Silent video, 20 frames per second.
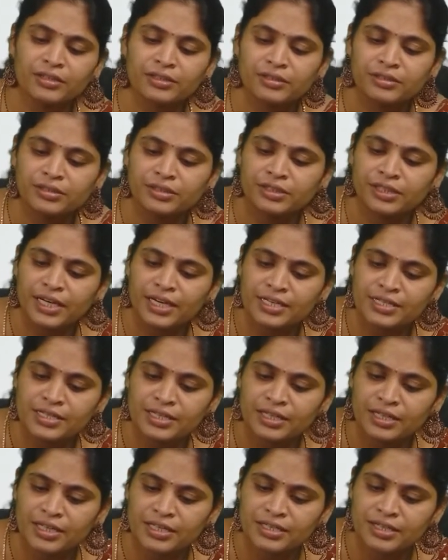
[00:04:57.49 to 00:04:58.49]
Yes, it
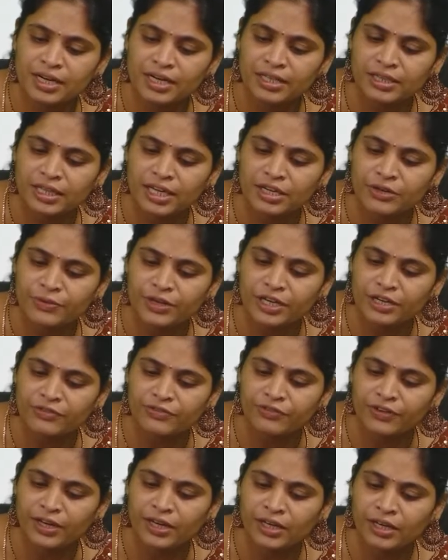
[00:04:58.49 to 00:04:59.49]
is greater than
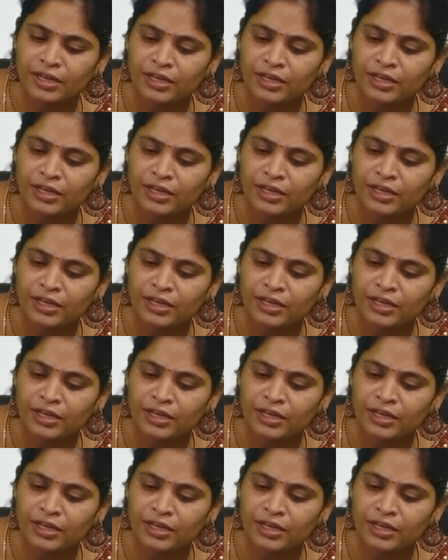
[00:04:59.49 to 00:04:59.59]
25.